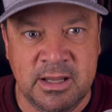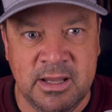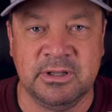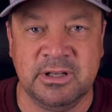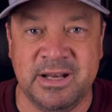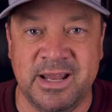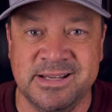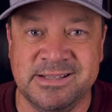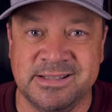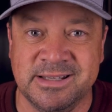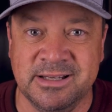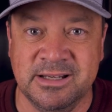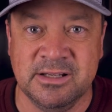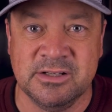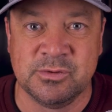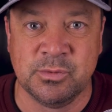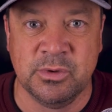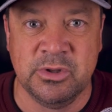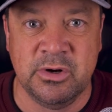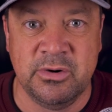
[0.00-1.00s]
The nice thing
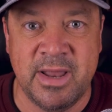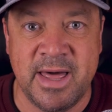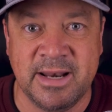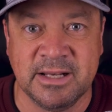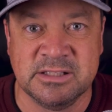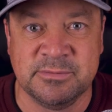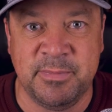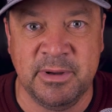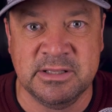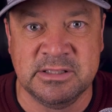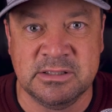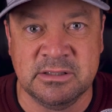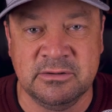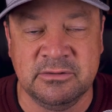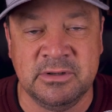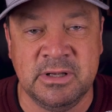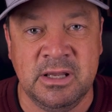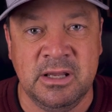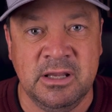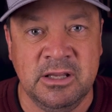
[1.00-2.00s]
is when they're not
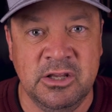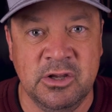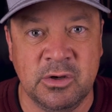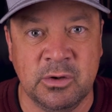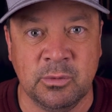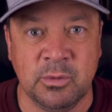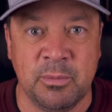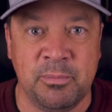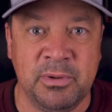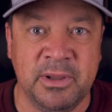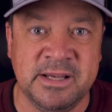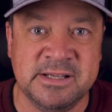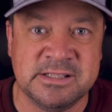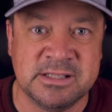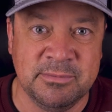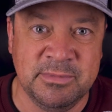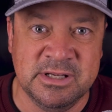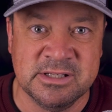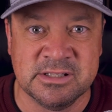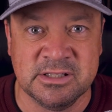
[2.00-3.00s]
expensive, you can replace
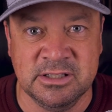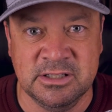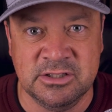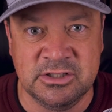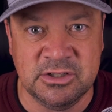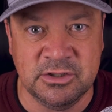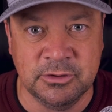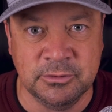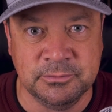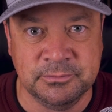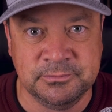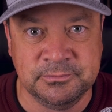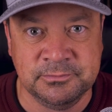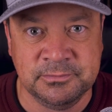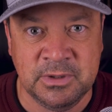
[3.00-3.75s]
them easily too.